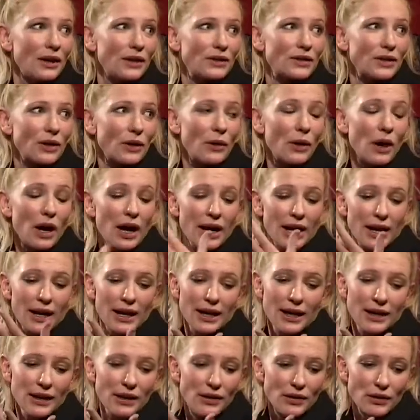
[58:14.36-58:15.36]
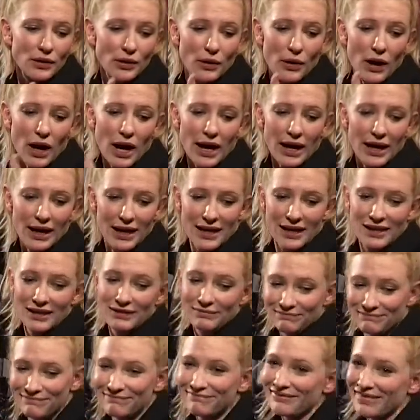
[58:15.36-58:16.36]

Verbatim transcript: So I, you know, I, um,